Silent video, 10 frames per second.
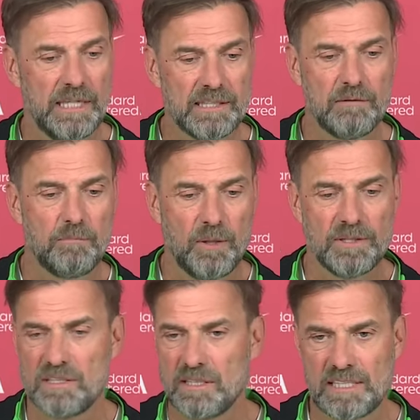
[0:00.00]
97
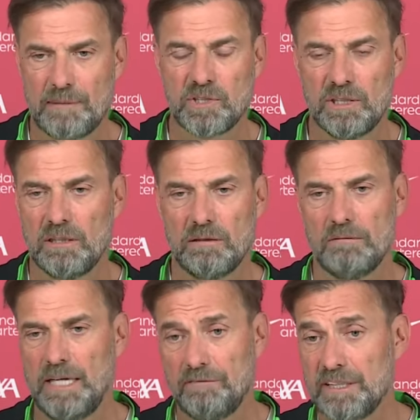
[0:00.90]
points is exceptional.
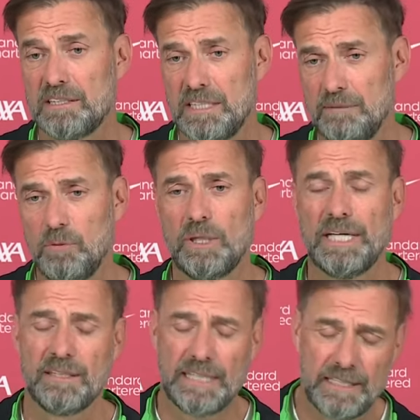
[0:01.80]
Having a team who
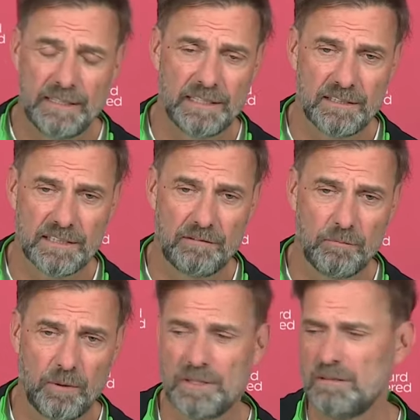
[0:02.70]
can gain
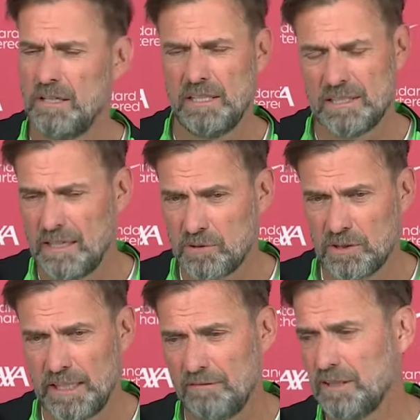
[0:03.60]
97 points,
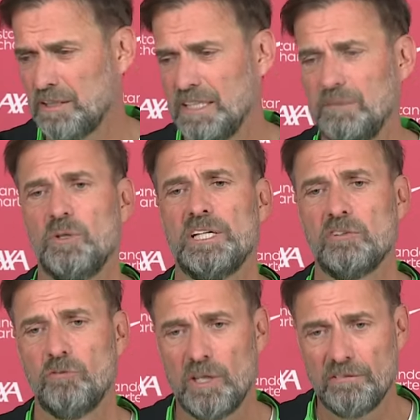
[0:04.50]
exceptional. Having a team who
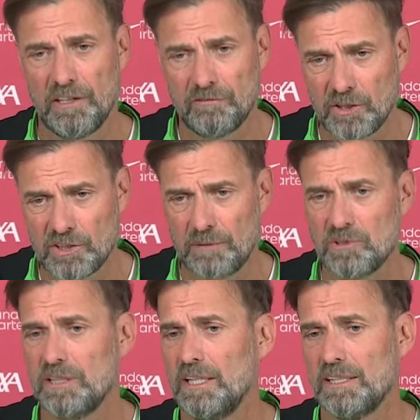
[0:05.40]
can qualify for the
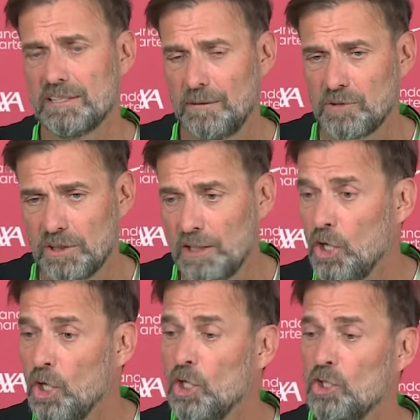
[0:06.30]
Champions League, exceptional.
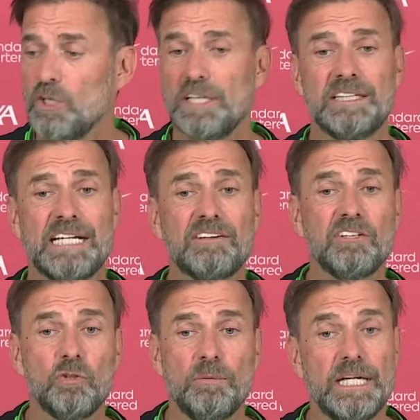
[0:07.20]
So it had
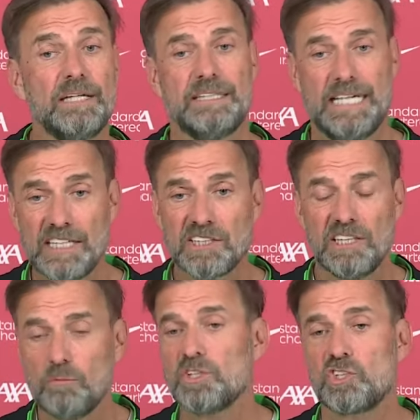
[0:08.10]
nothing to do with that. Yes,
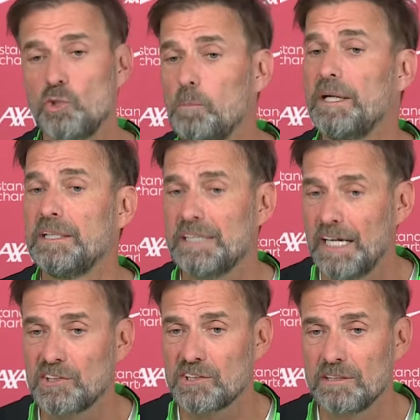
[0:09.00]
it was super
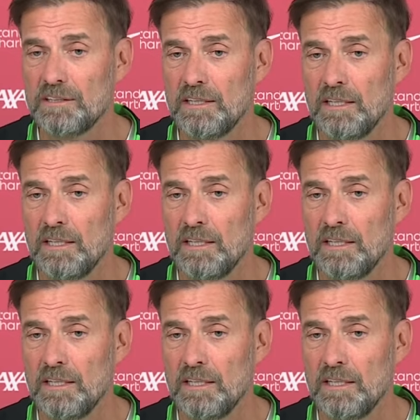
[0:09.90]
intense.